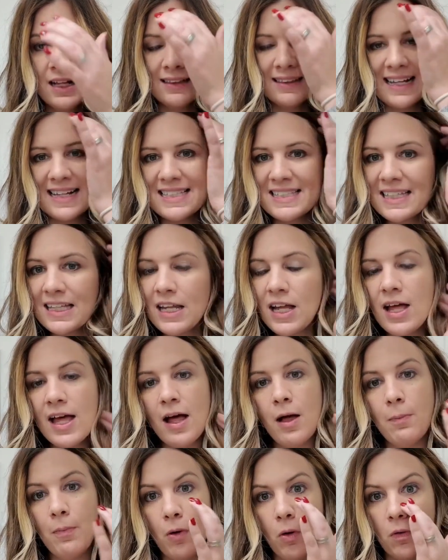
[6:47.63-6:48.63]
that's going to
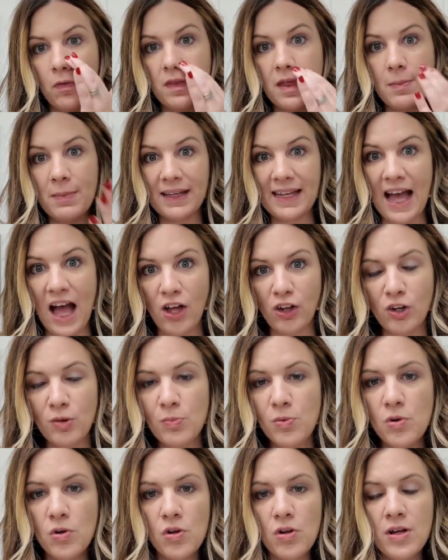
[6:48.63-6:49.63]
help hold them
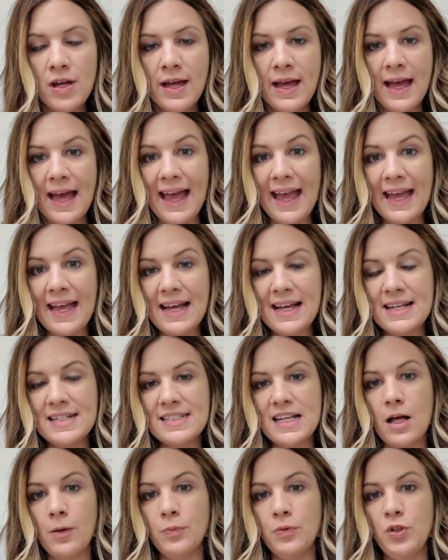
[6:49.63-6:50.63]
accountable and
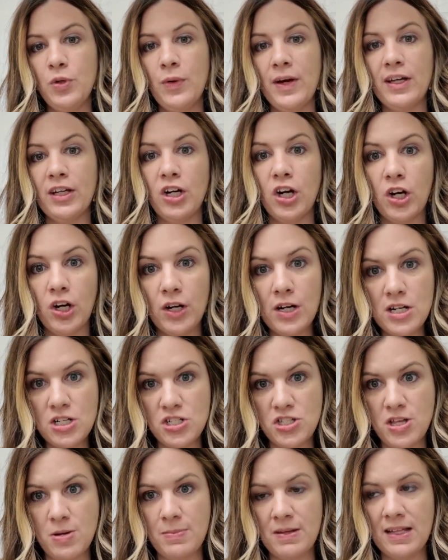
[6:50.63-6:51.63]
help you encourage
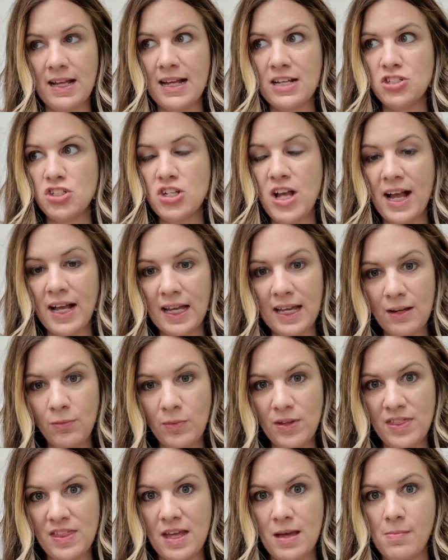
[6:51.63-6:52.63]
them and check in
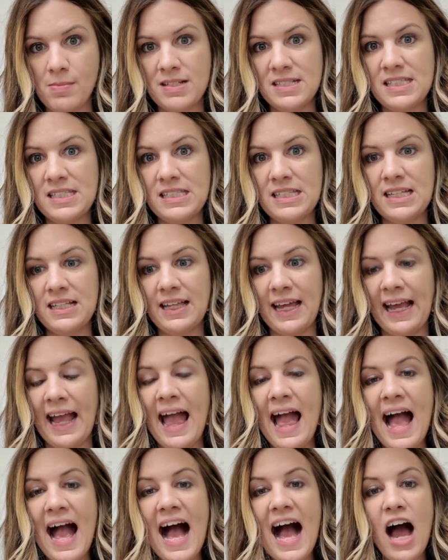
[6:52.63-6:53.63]
with them and see, like,
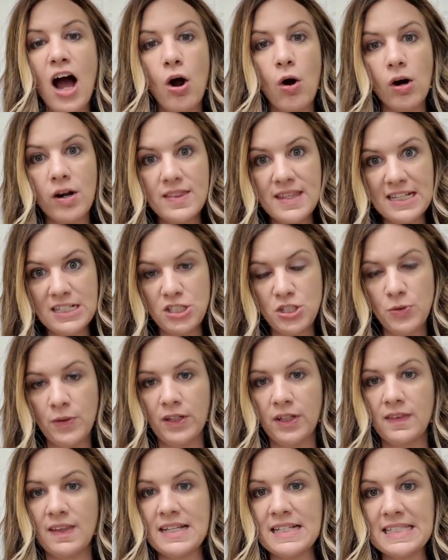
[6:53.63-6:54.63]
how are they doing?
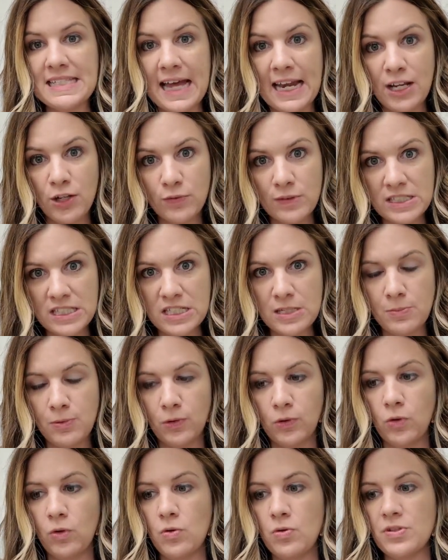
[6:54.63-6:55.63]
Are they setting reasonable
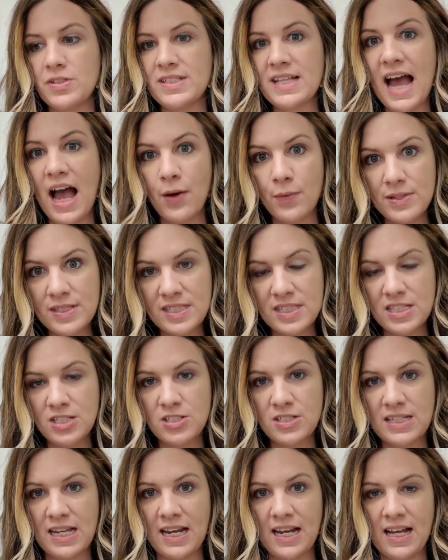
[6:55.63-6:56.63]
goals? How is their
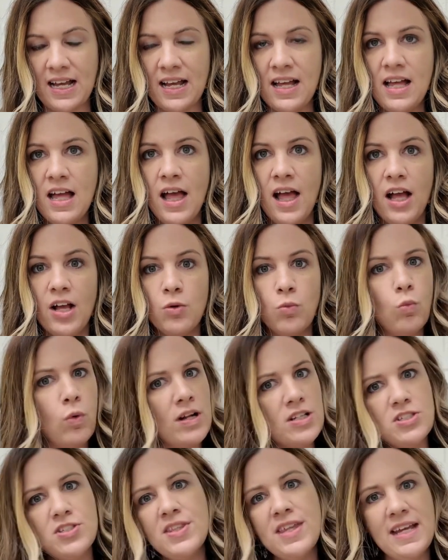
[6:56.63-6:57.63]
data?
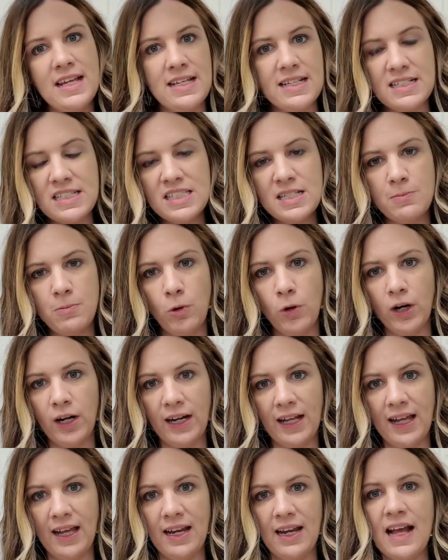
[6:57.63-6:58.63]
What do they need support
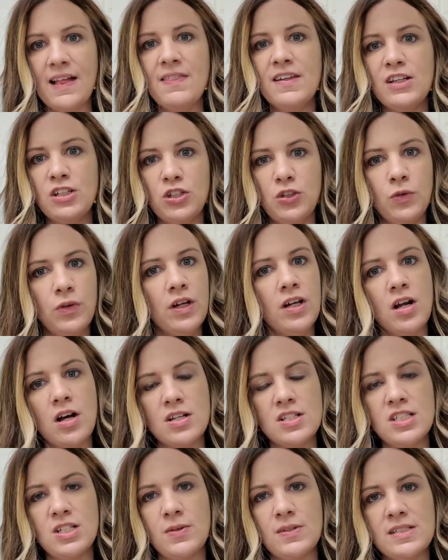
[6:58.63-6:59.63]
in? And then you can
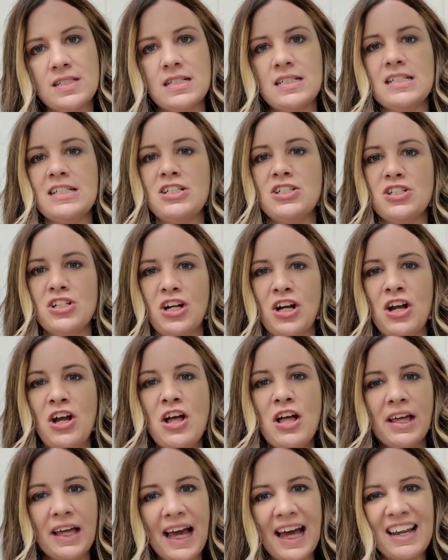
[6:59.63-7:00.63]
also, as a teacher,
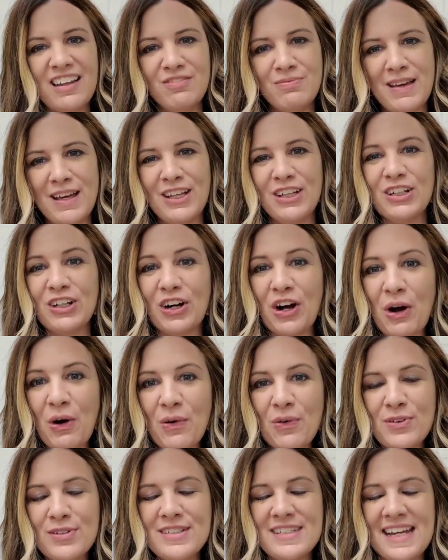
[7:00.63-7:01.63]
kind of make your
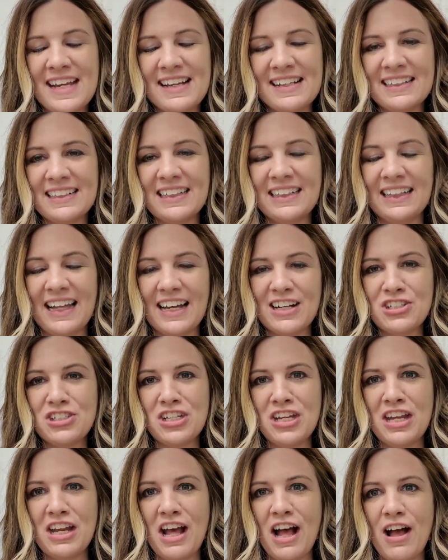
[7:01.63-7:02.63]
own data
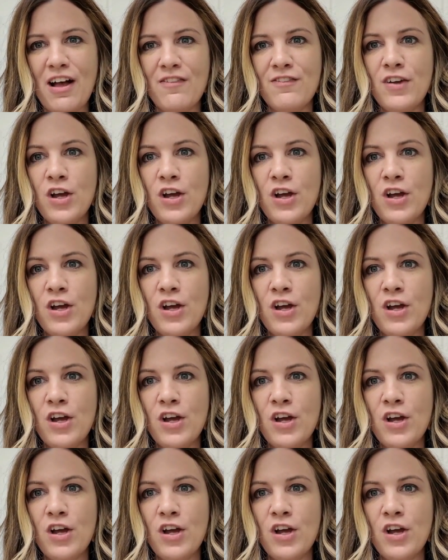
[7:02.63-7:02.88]
collection of